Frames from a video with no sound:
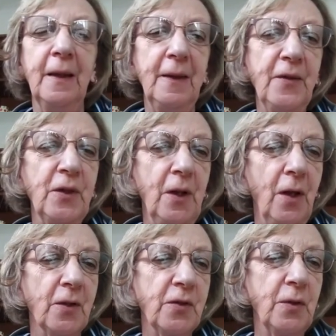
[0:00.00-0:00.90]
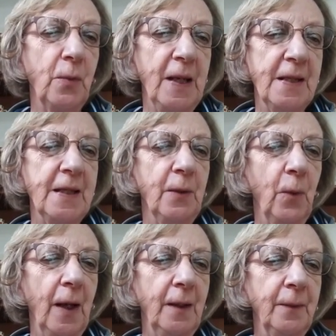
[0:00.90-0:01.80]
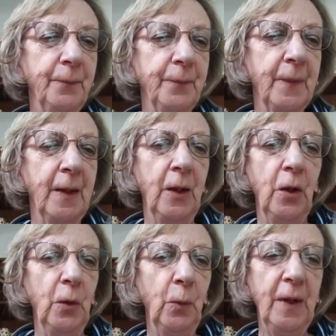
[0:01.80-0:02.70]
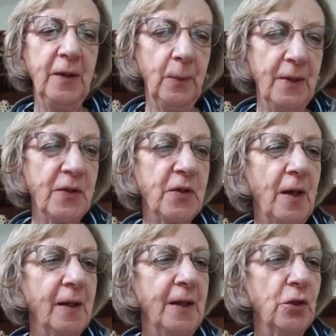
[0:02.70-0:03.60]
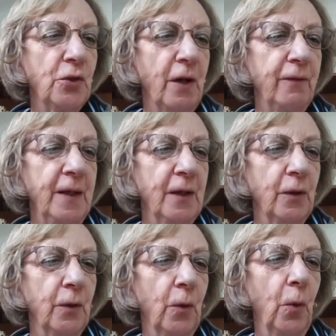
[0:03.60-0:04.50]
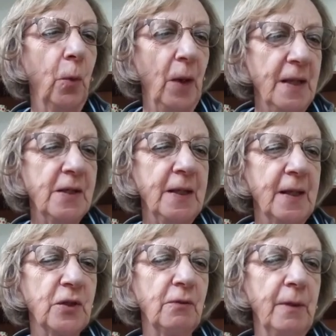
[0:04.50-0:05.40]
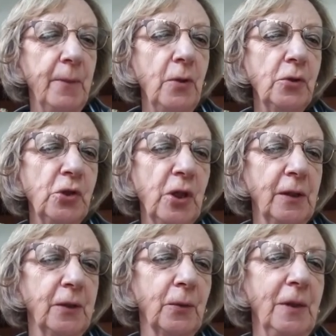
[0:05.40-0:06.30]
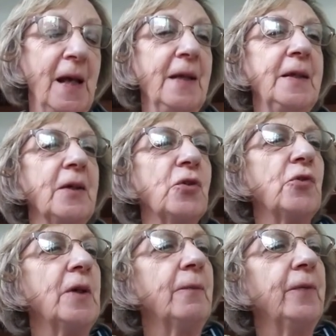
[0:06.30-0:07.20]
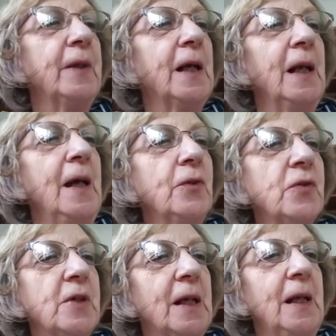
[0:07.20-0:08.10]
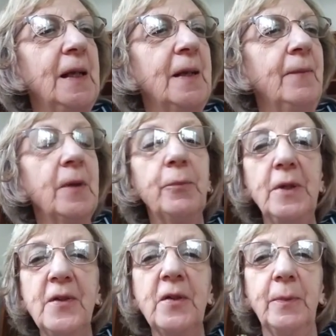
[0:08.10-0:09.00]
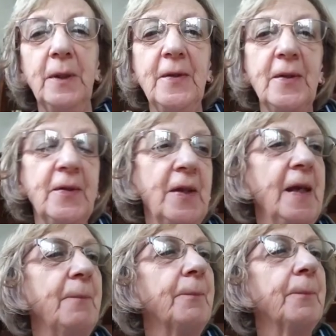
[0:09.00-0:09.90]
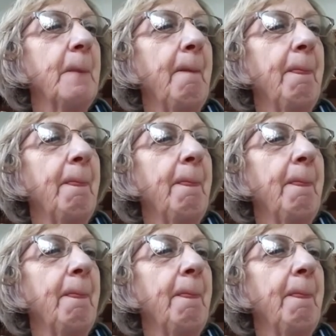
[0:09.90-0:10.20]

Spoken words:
There's an art to waiting well, whether we're stuck in traffic or waiting at a remote jungle landing strip for the clouds to clear. The principle is the same.